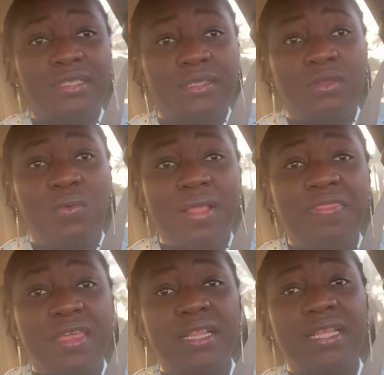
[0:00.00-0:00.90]
The one
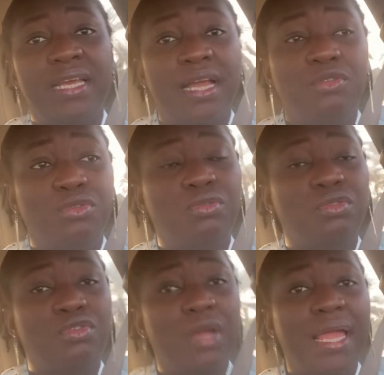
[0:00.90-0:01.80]
thing they can do
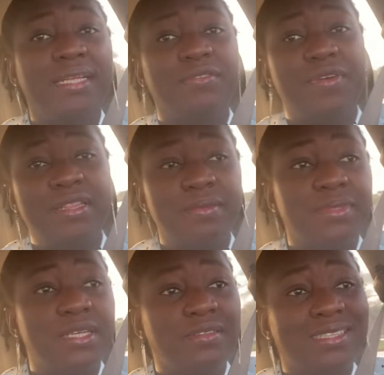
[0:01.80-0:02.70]
to try and defend
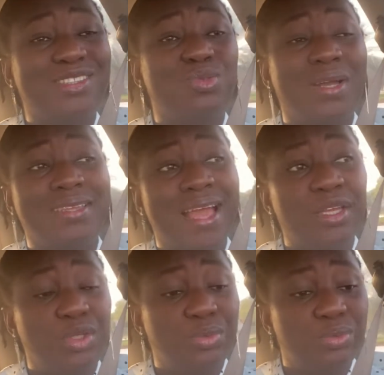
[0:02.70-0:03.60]
themselves is to
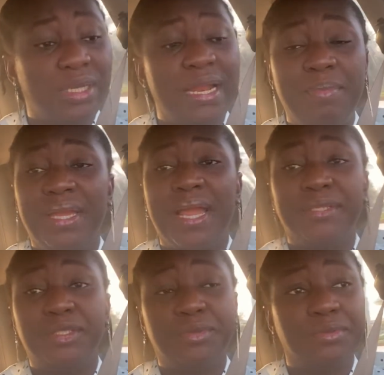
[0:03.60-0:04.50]
attack you. And I make a
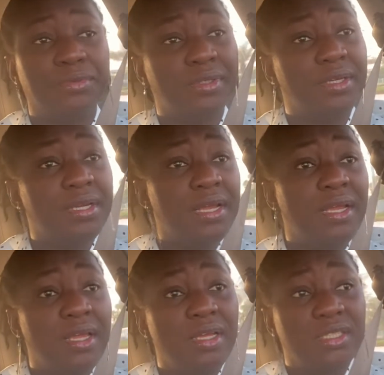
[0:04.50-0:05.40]
joke.
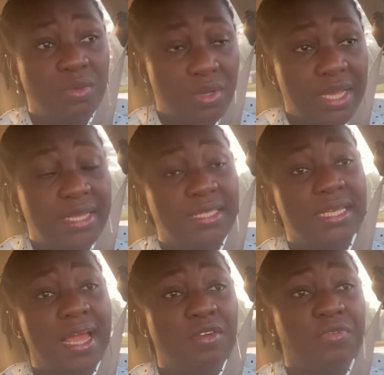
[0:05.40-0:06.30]
So when you're this
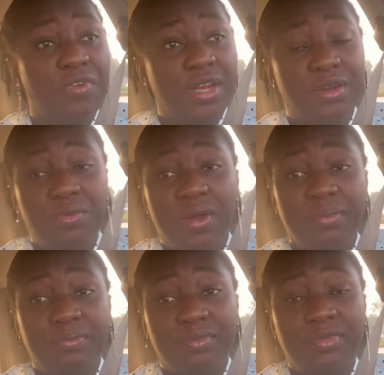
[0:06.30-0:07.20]
kind of friend, you know,
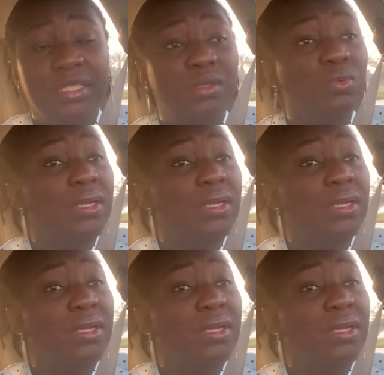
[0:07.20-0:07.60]
they will